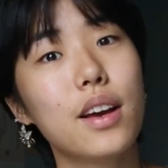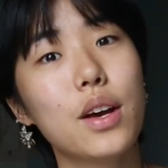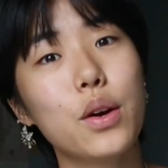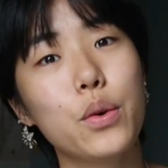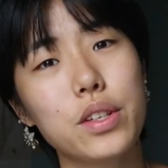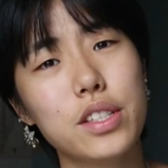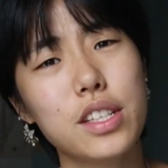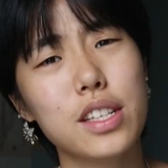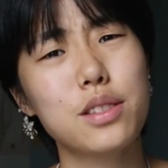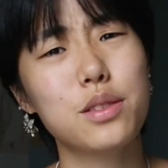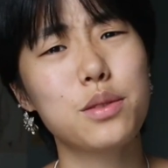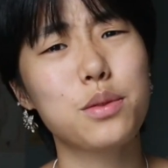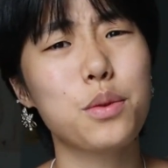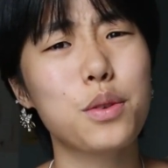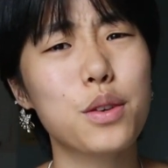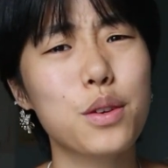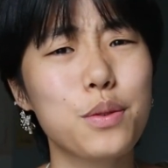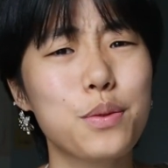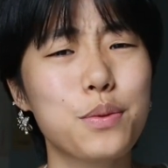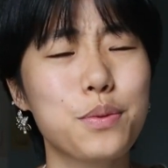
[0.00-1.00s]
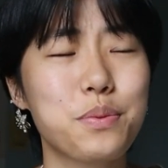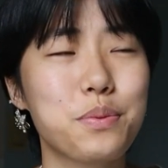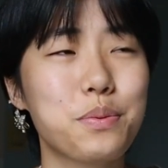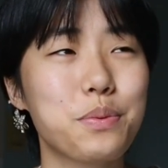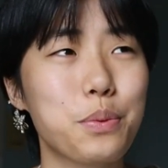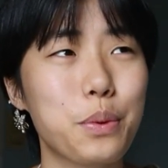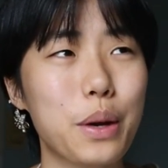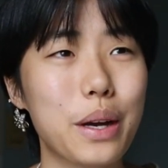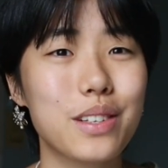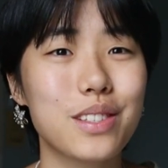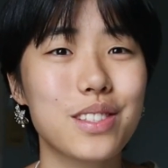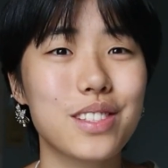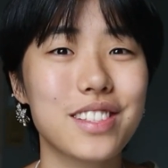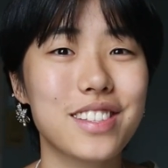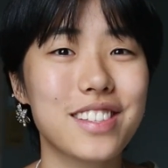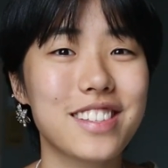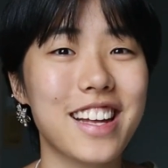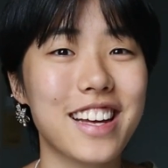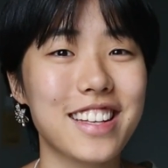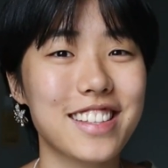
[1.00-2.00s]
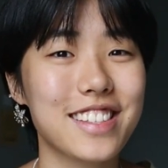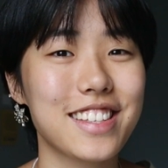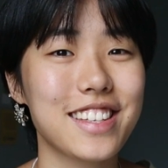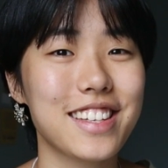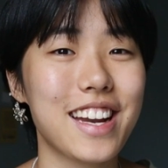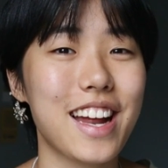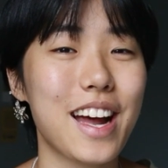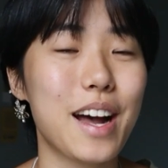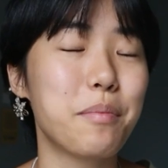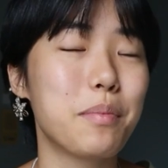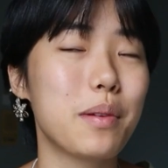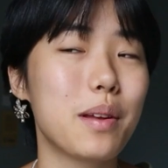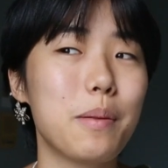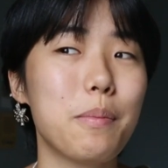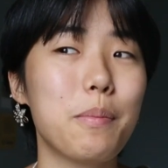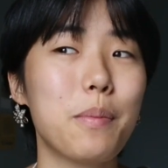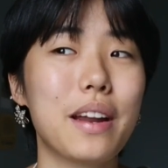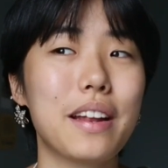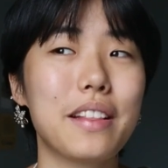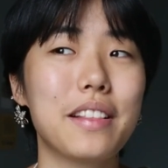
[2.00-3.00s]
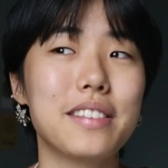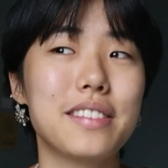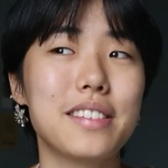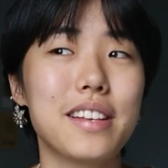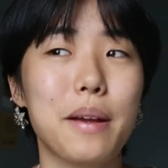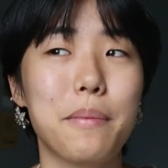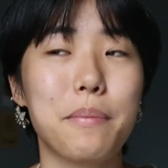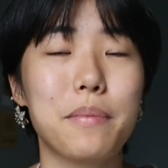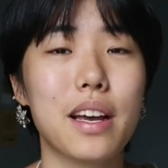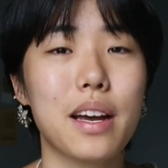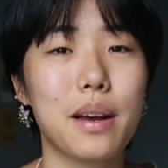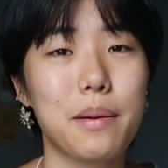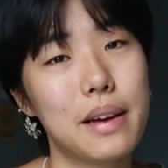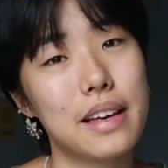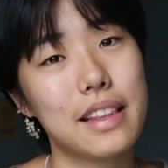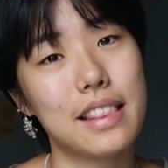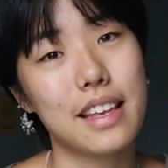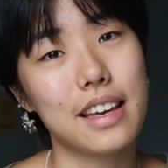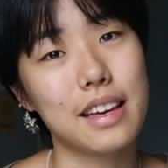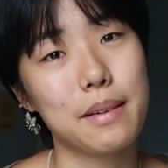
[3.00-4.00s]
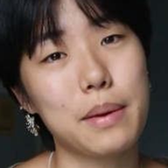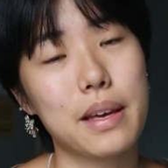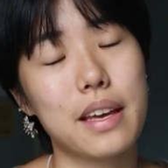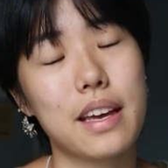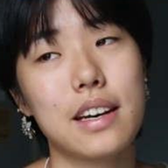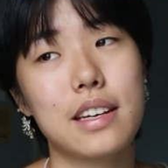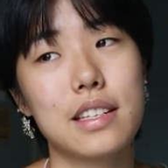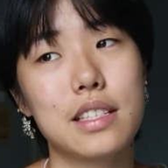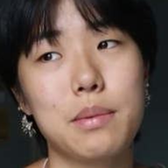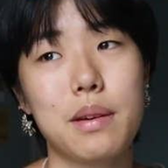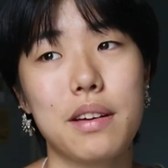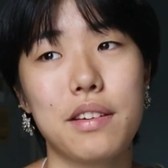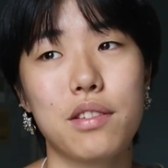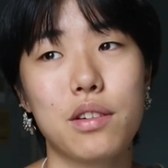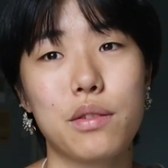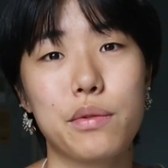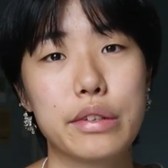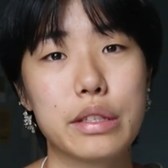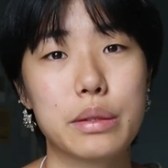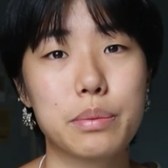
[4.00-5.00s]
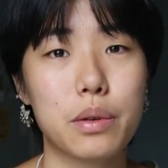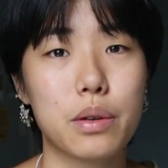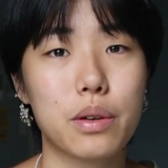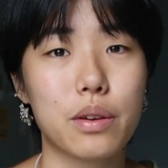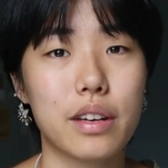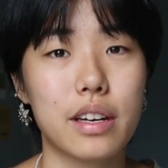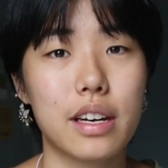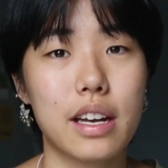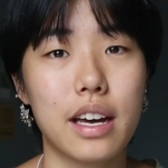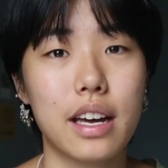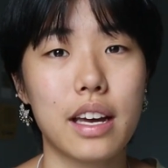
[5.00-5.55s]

which I sort of wish that didn't happen, but at the same time I think because my phone was broken